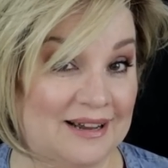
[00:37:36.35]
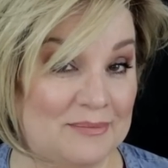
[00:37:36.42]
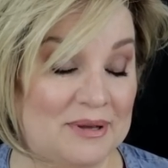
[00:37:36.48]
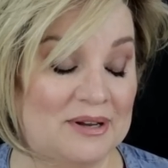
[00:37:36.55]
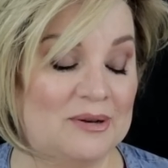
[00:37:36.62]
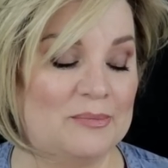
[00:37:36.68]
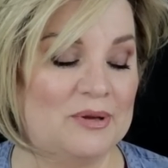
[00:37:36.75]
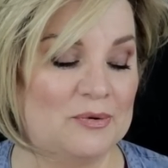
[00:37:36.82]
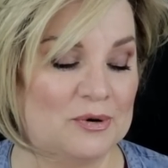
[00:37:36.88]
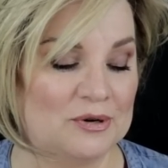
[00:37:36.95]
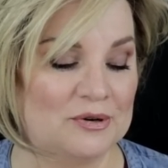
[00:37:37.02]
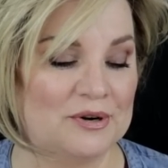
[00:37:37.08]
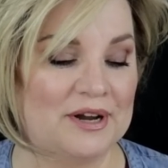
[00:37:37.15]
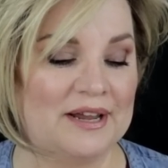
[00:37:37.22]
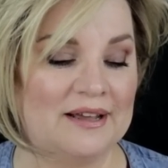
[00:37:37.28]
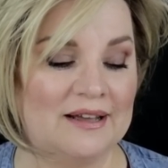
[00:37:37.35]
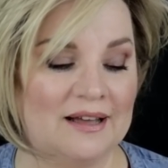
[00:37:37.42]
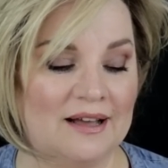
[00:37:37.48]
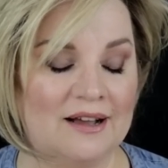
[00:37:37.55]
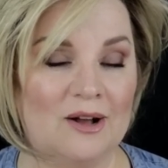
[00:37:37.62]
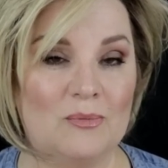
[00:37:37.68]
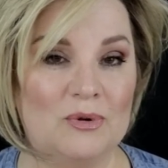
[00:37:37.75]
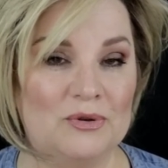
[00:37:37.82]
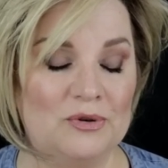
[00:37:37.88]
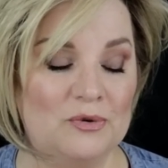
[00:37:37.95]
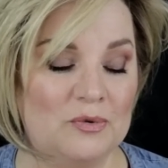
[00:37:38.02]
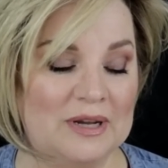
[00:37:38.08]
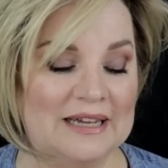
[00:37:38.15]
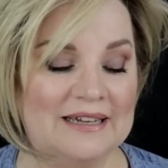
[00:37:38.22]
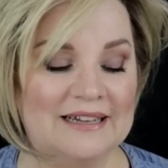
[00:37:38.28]
I'm gonna be ordering a couple
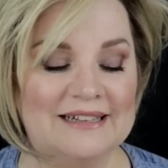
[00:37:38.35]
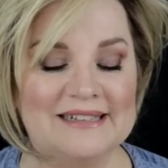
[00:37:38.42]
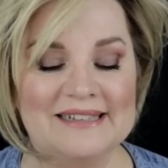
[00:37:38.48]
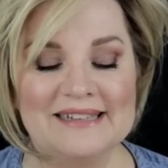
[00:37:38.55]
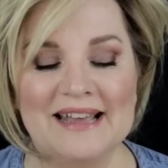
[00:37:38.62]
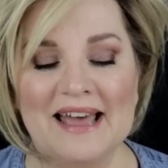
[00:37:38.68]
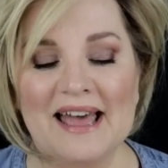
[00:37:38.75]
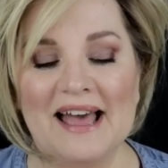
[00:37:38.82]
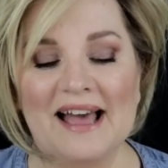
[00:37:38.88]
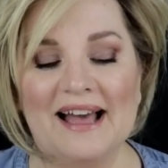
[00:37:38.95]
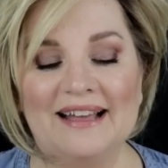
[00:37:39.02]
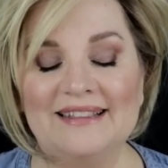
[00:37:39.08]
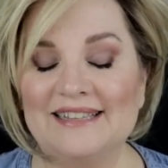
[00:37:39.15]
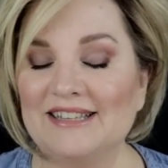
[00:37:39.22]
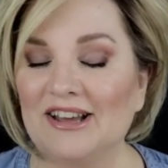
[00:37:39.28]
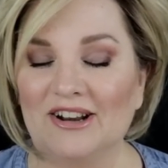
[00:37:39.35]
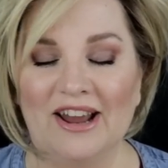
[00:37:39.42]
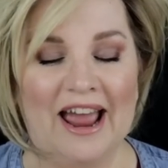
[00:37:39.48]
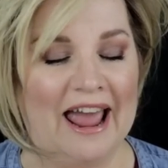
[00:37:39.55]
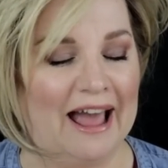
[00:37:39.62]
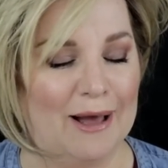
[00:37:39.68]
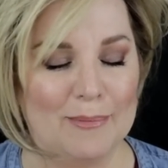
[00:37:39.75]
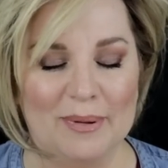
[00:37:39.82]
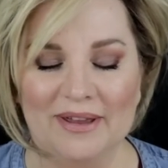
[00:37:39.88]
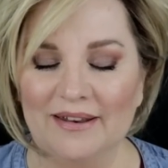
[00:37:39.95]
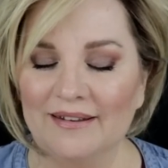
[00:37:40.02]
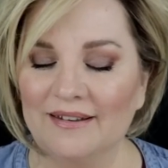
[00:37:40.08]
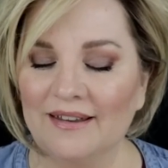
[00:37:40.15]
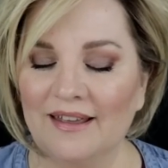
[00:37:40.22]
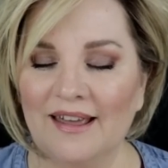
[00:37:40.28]
new wigs. It's gonna
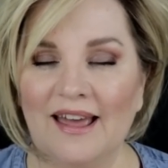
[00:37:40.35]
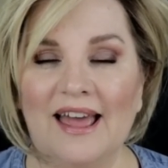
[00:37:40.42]
happen.